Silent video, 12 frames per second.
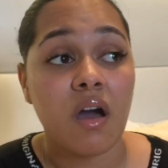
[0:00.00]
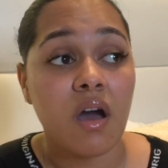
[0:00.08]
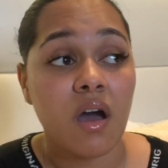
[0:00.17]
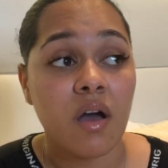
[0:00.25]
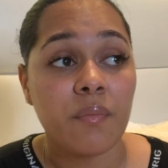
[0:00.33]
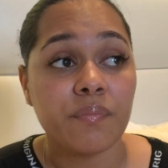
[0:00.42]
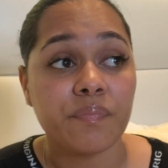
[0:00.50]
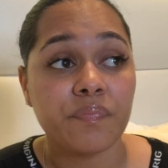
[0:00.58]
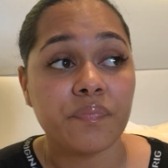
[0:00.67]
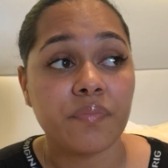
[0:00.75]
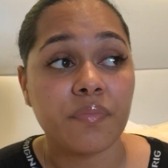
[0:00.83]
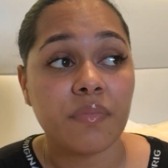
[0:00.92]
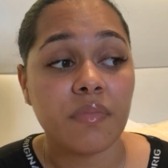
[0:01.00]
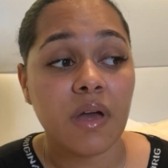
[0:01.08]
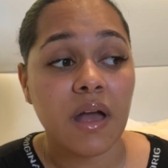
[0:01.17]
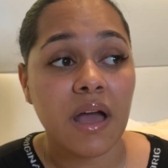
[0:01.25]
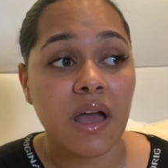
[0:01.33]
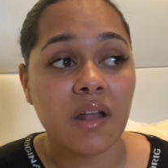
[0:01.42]

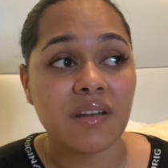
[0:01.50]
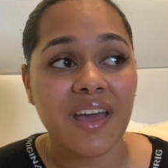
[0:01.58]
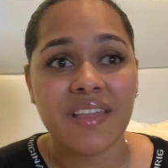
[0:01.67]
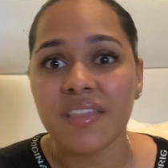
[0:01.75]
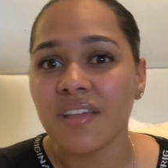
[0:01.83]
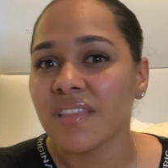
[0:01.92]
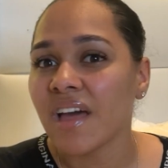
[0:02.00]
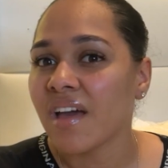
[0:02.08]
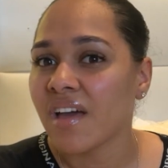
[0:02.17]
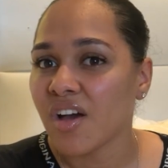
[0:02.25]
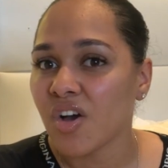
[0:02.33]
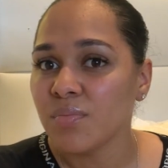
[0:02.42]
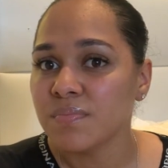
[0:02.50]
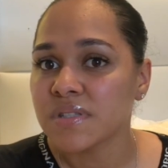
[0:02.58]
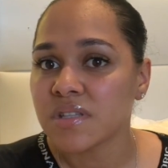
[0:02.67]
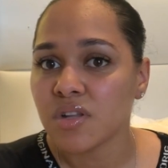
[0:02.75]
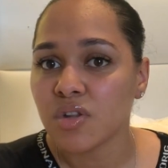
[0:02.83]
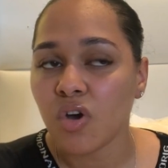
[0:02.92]
And I think that
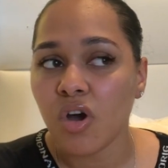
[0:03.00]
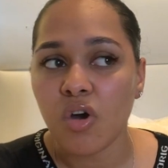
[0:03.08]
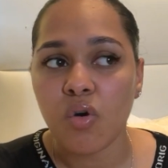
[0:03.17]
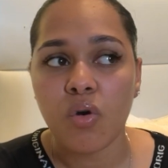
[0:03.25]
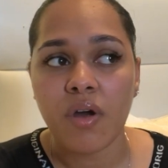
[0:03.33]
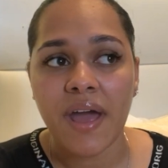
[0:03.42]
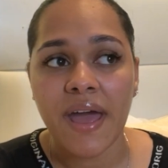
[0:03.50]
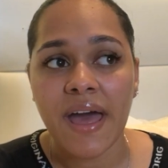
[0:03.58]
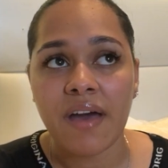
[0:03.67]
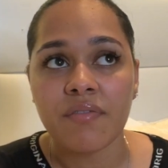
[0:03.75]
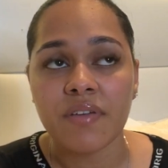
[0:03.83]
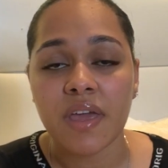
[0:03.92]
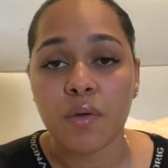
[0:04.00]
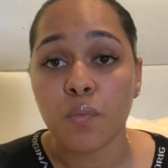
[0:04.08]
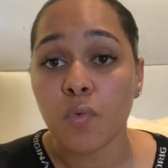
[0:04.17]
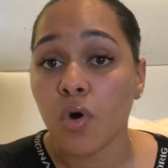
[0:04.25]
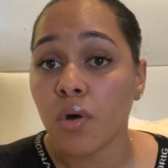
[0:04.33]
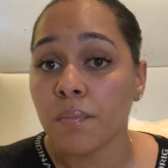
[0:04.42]
helps a lot. Or I have a
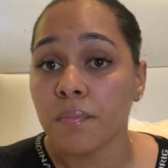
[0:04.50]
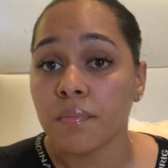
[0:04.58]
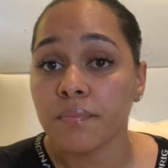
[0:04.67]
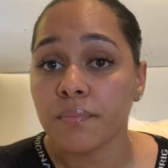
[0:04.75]
warm